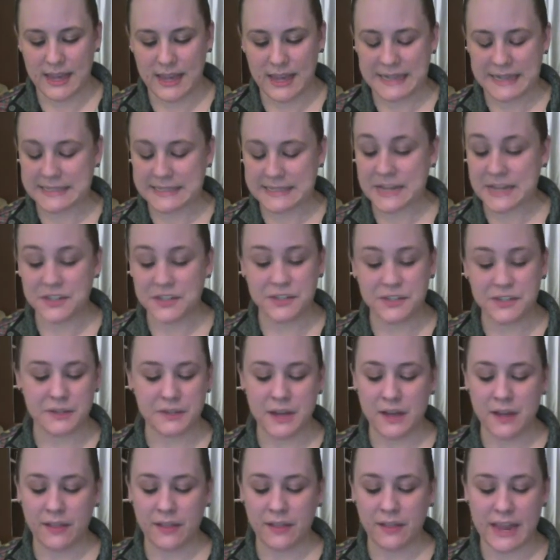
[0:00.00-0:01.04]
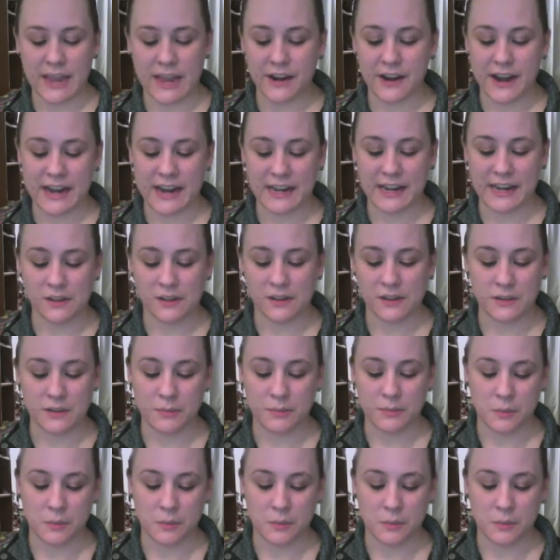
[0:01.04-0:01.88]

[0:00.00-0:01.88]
He said, Do not lay your hand on the